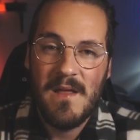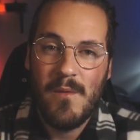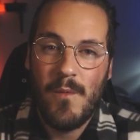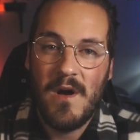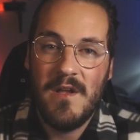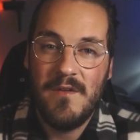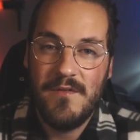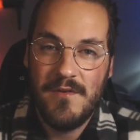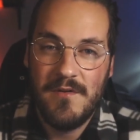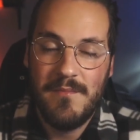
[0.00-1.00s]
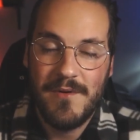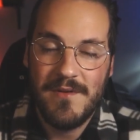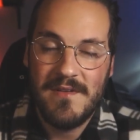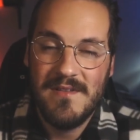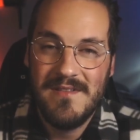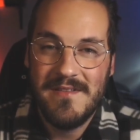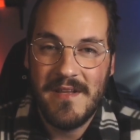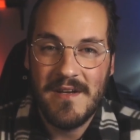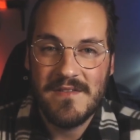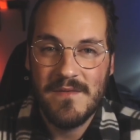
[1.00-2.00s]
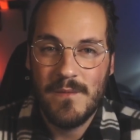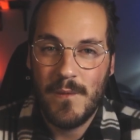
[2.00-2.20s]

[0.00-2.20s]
while your board doesn't